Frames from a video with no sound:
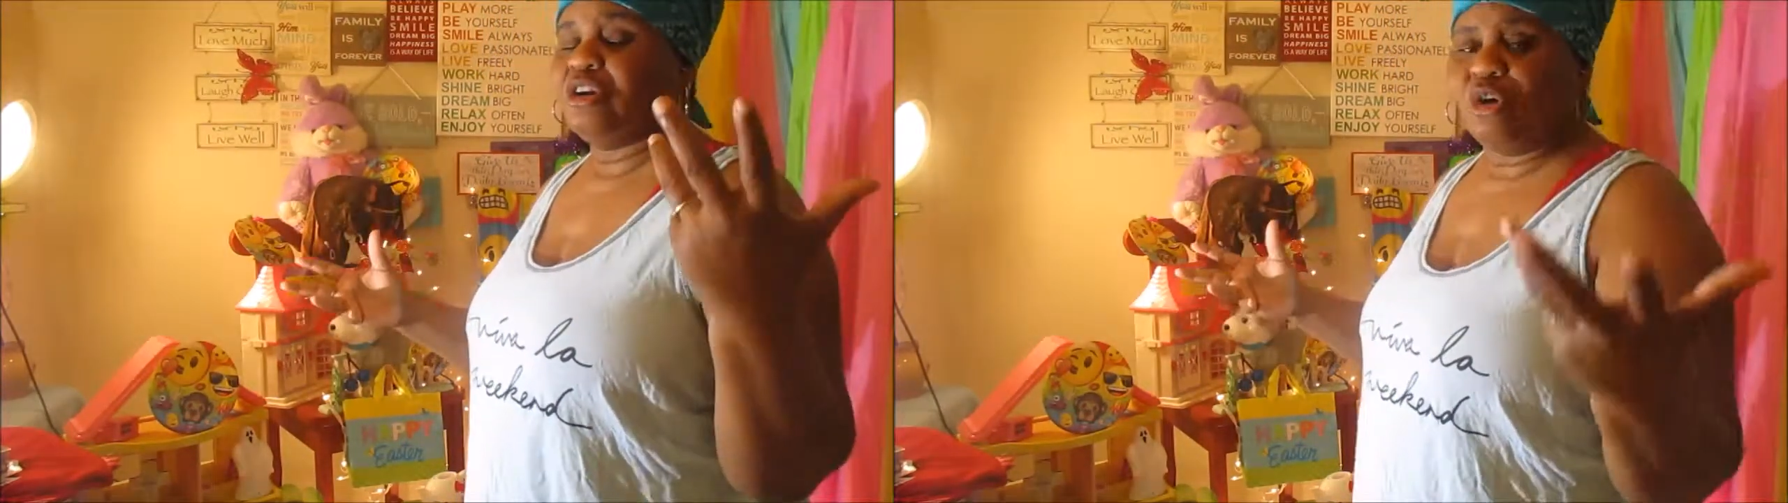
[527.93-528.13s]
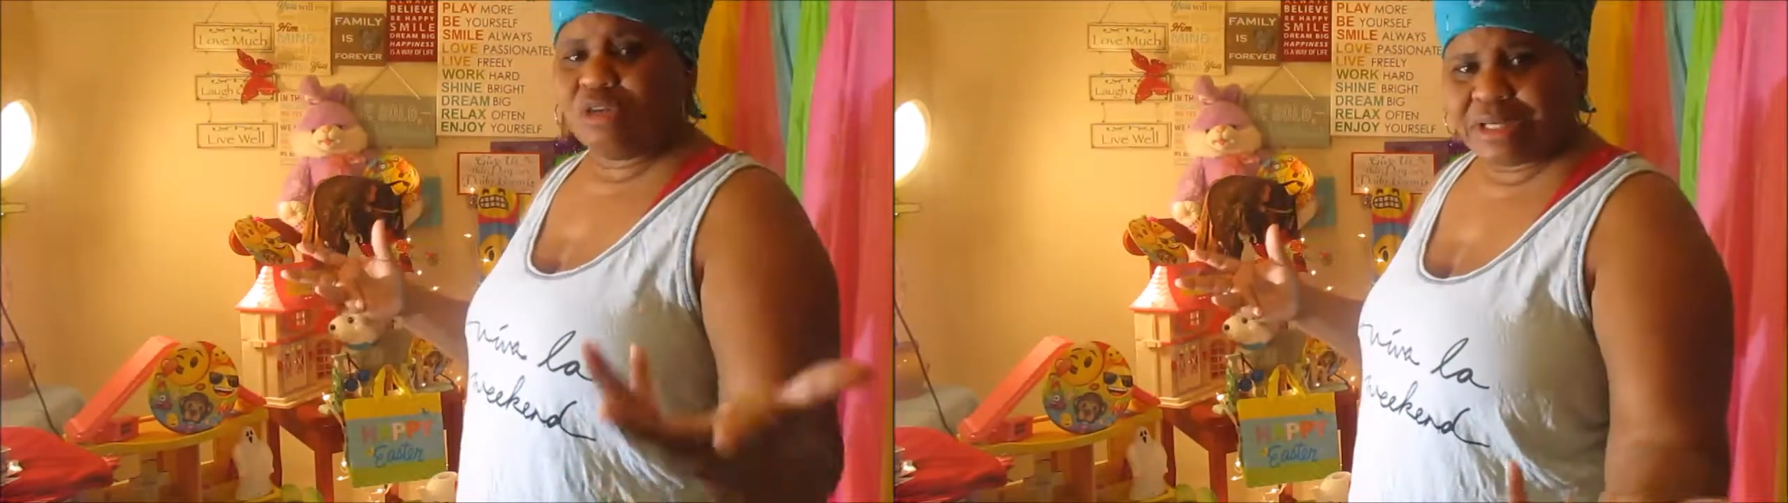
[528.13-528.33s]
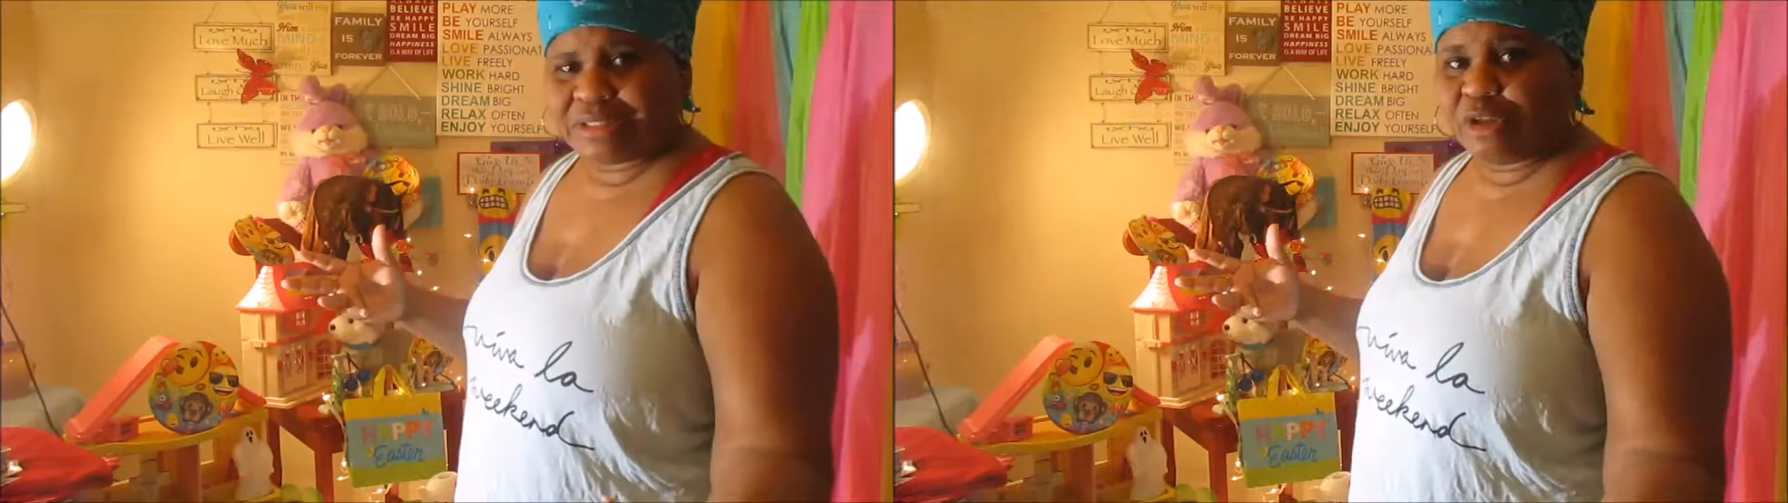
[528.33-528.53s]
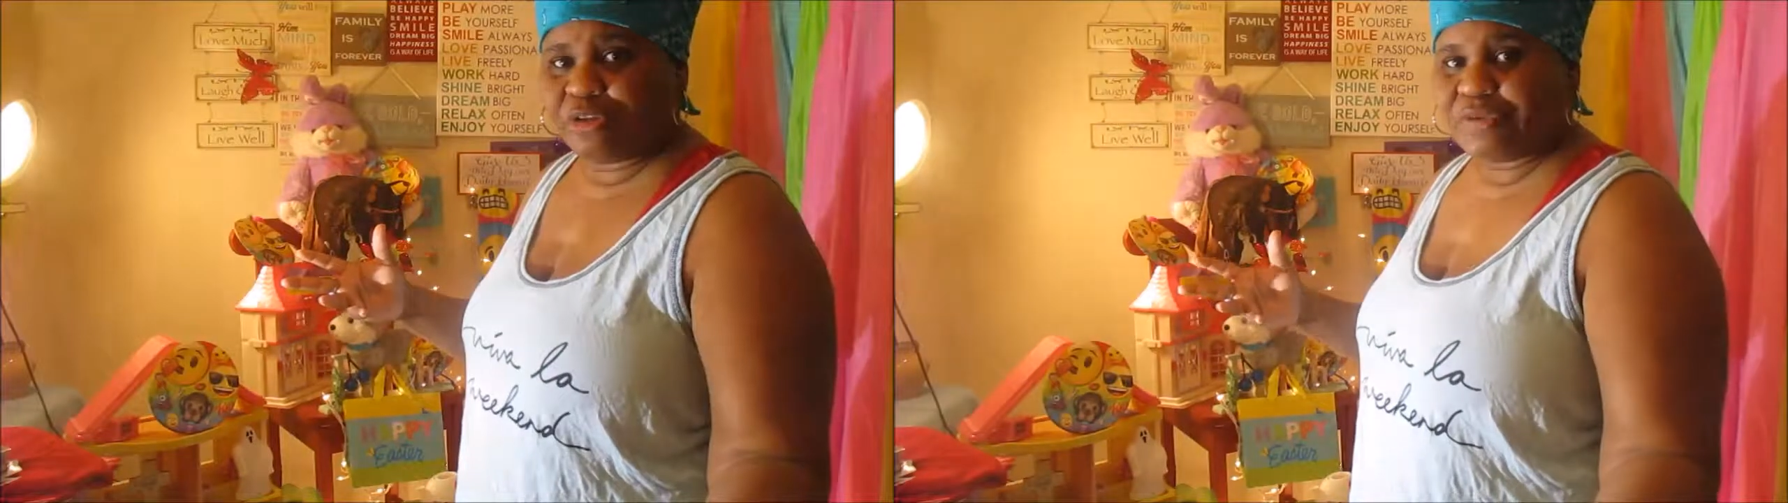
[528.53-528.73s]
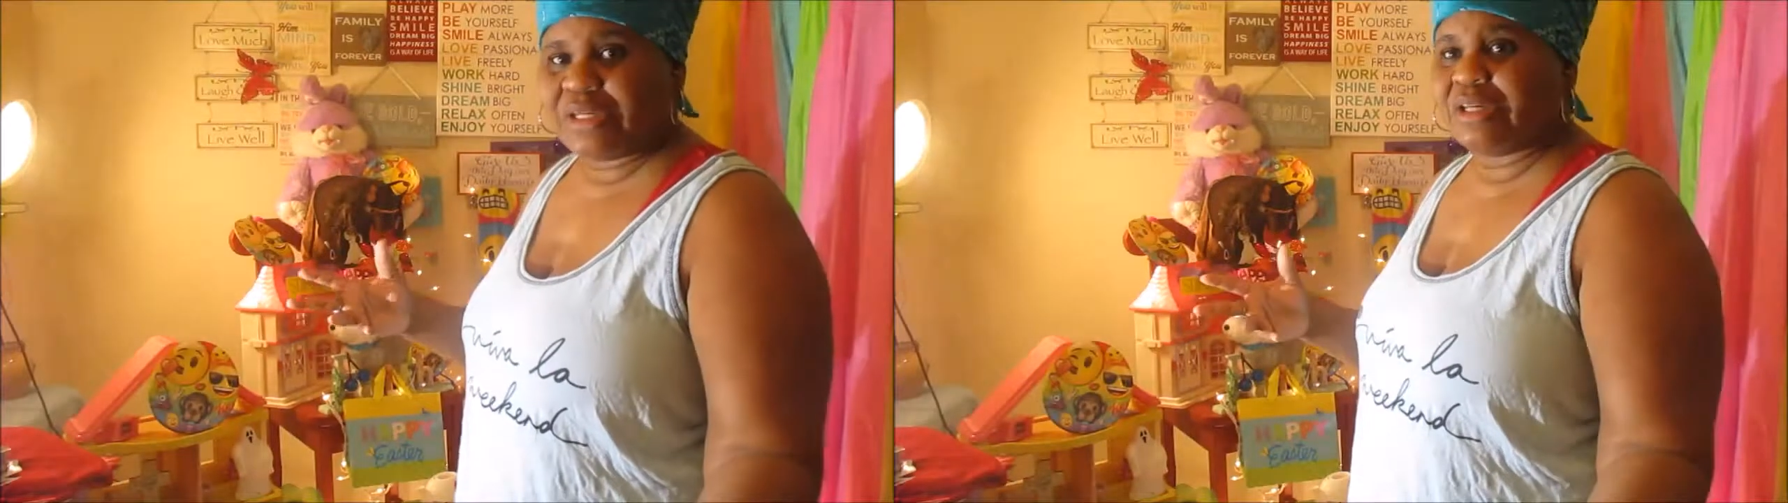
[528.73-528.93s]
Go look at
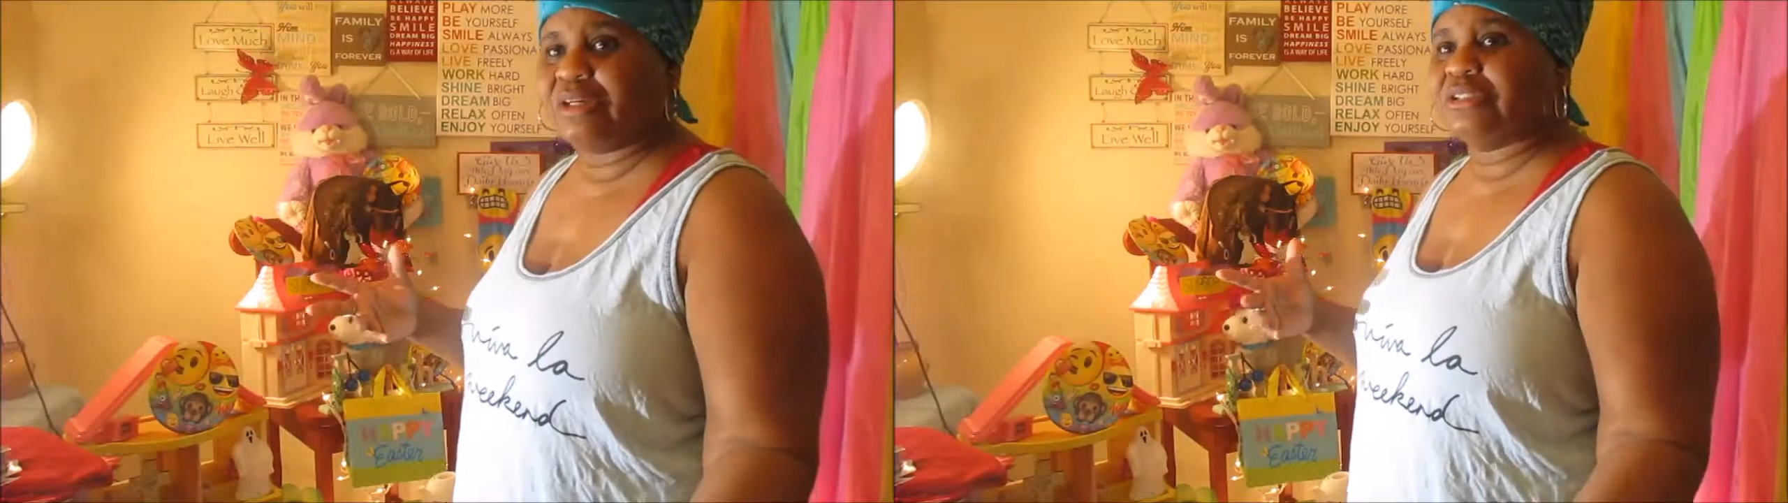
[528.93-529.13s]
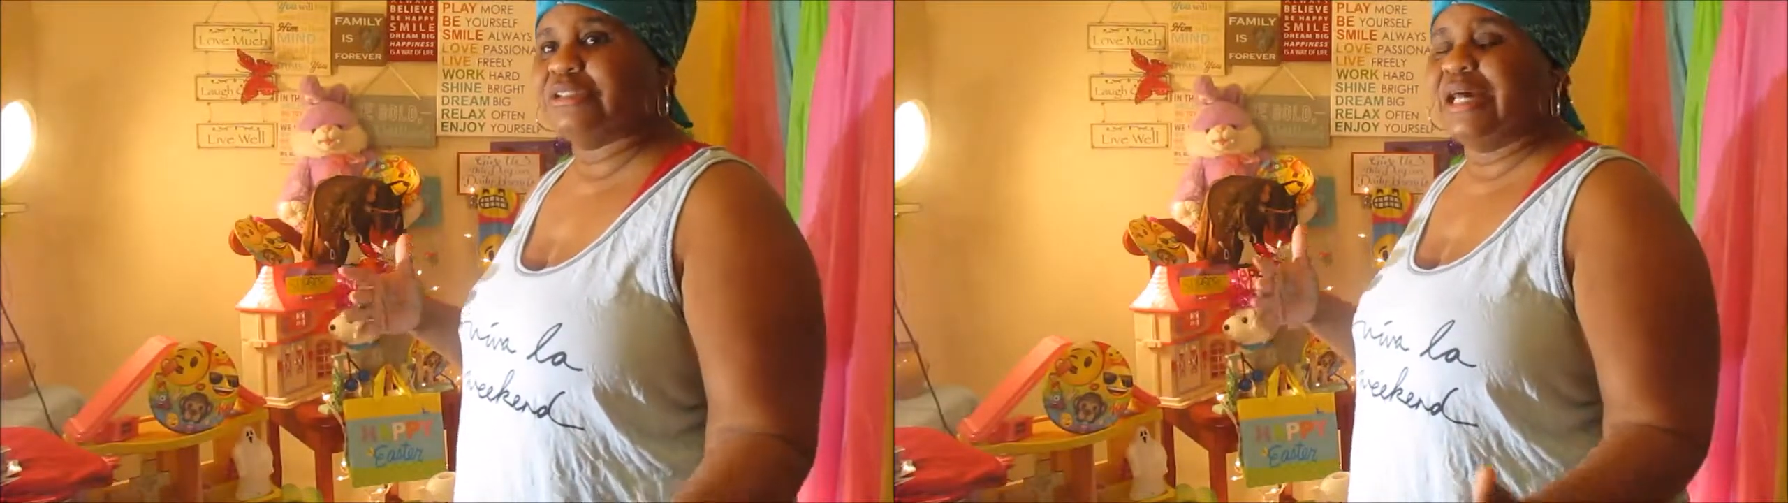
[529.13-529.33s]
those videos.